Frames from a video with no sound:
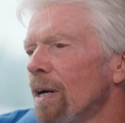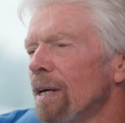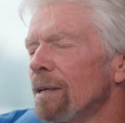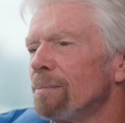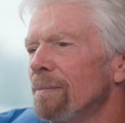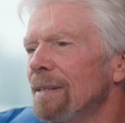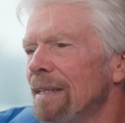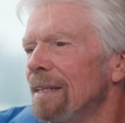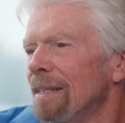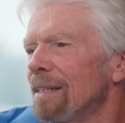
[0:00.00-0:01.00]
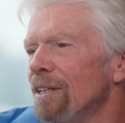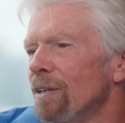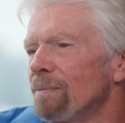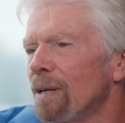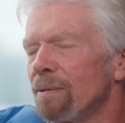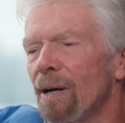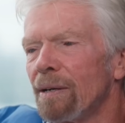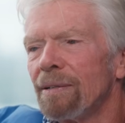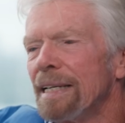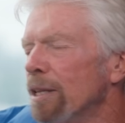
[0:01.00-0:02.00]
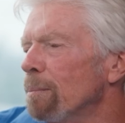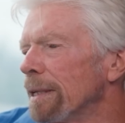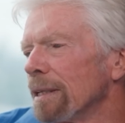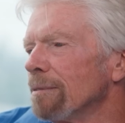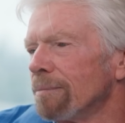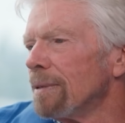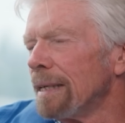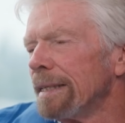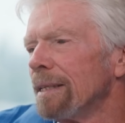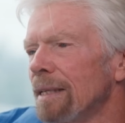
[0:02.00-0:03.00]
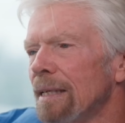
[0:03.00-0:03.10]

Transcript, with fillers: are you know are, are in the middle, and